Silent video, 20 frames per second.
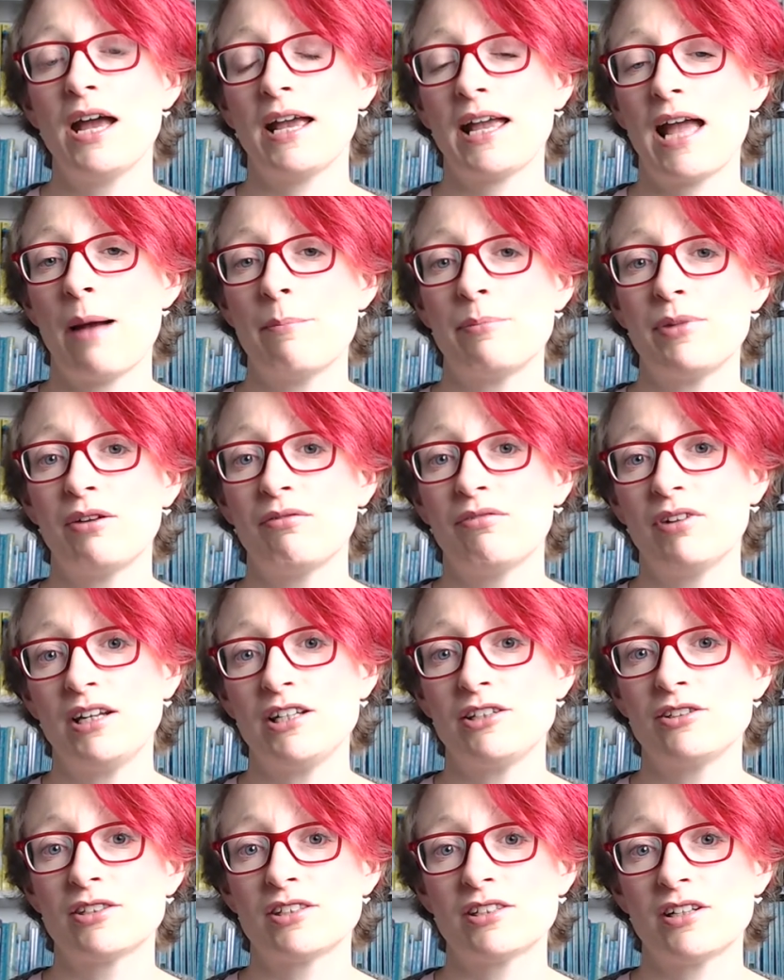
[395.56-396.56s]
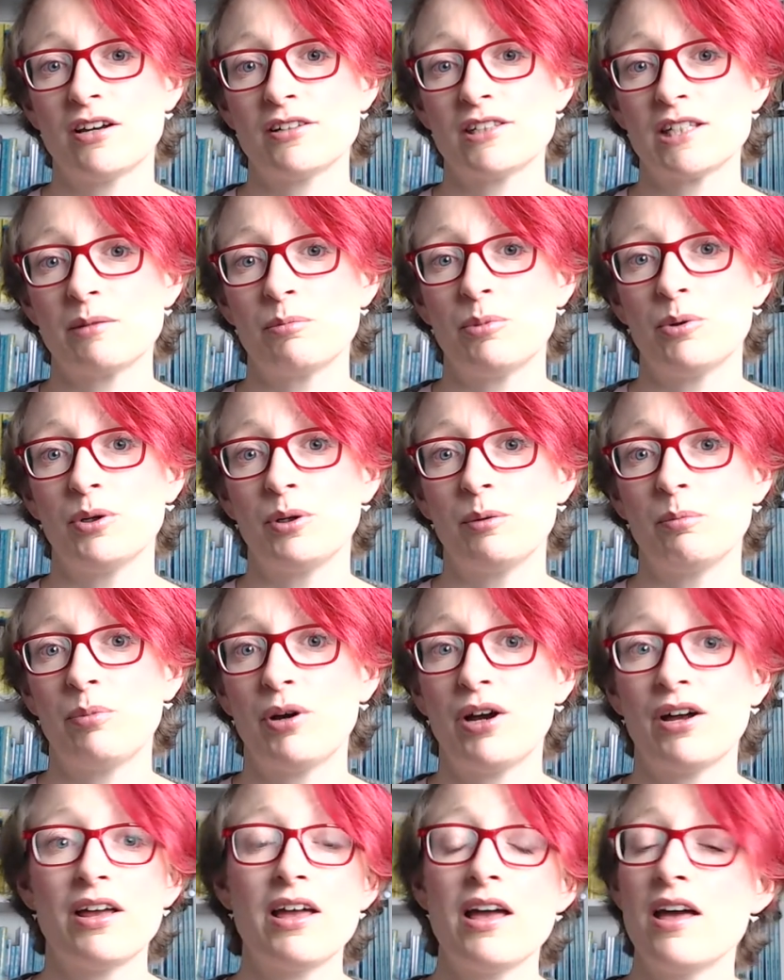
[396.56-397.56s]
can be a really good starting point, but
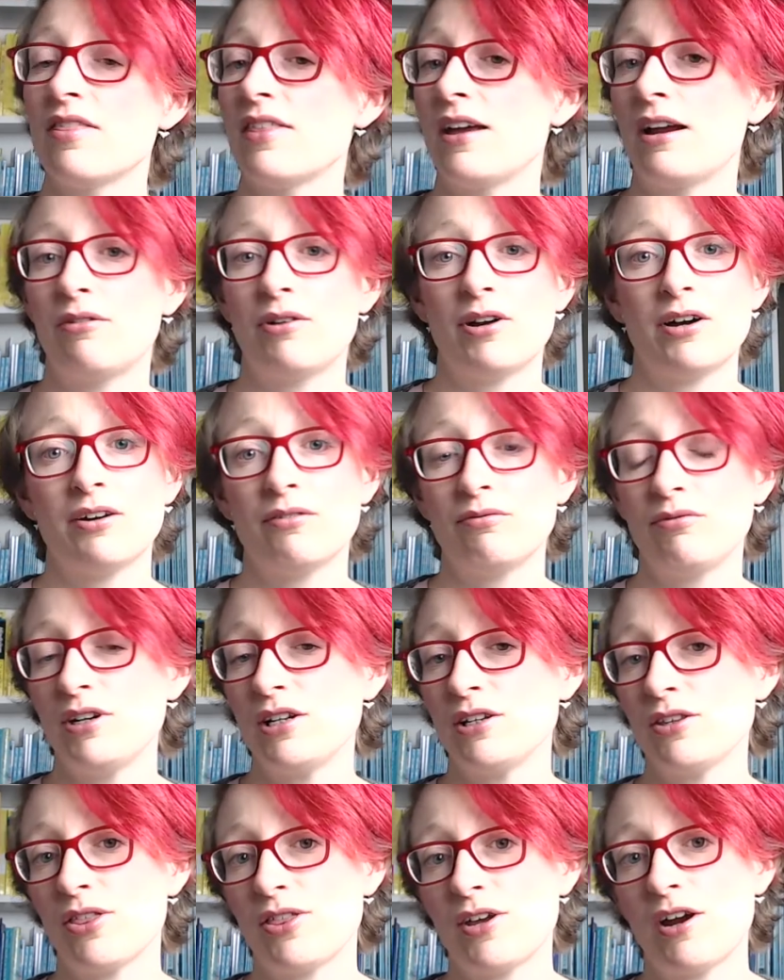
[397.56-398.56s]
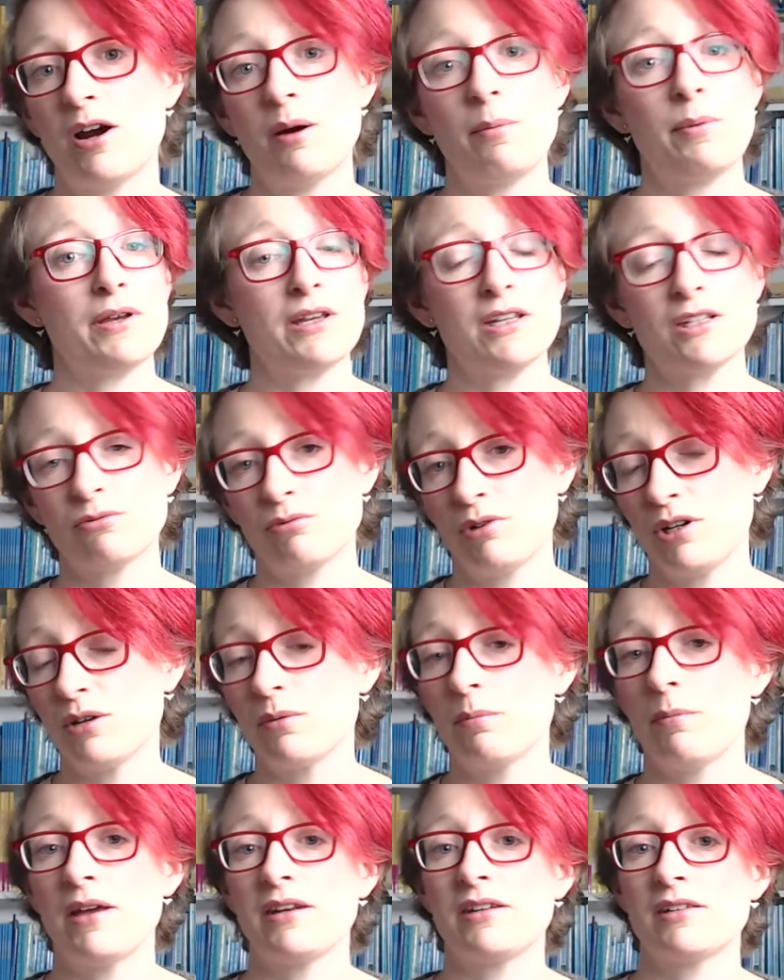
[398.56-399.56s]
there are really good therapies, really good
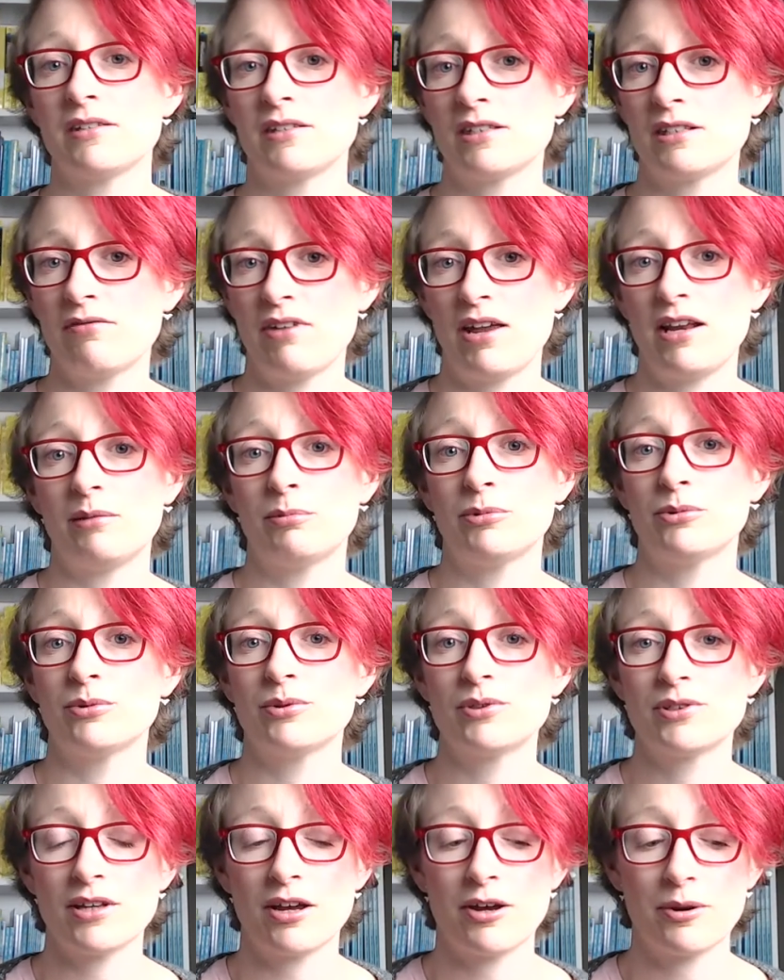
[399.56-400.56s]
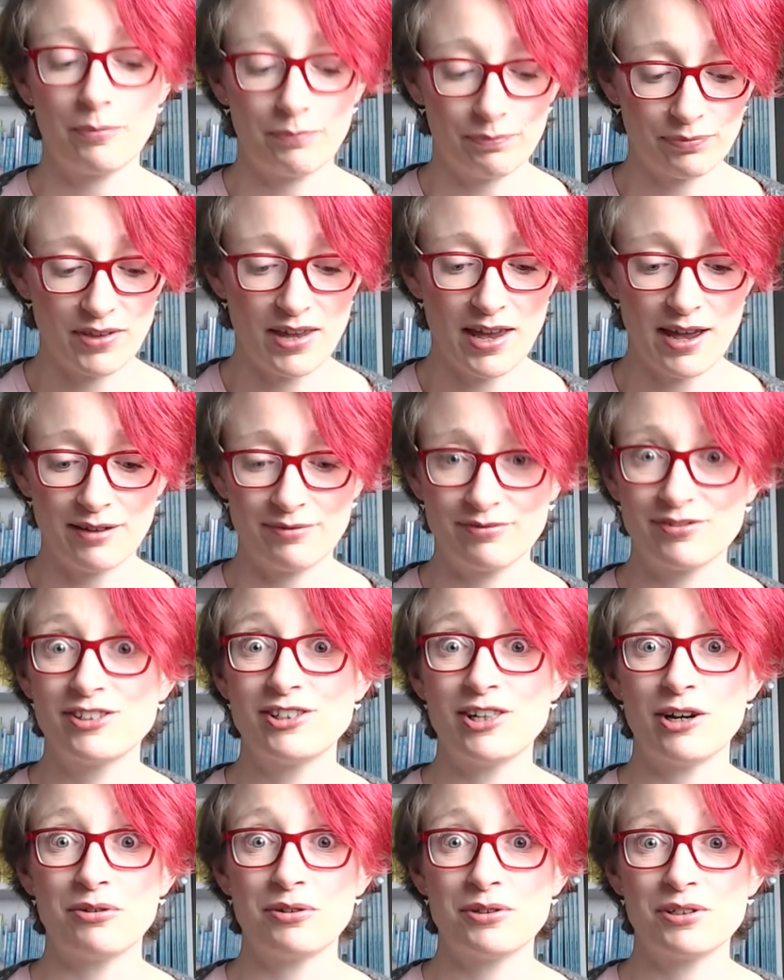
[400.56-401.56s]
medicines available. So yeah,
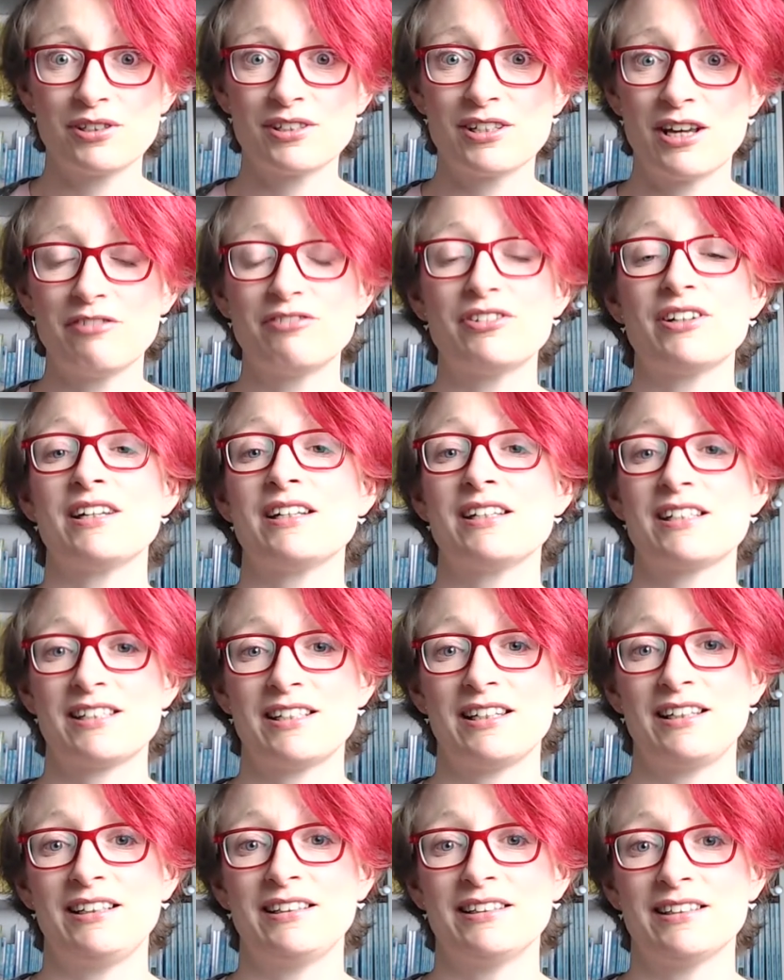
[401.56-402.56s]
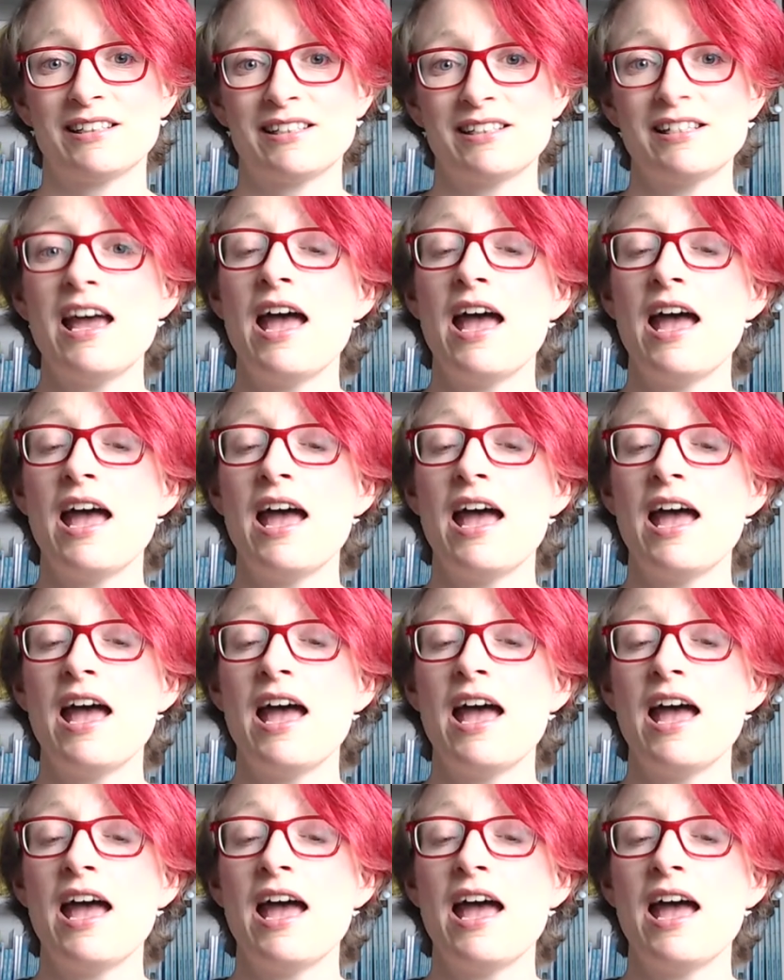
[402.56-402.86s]
don't suffer in silence.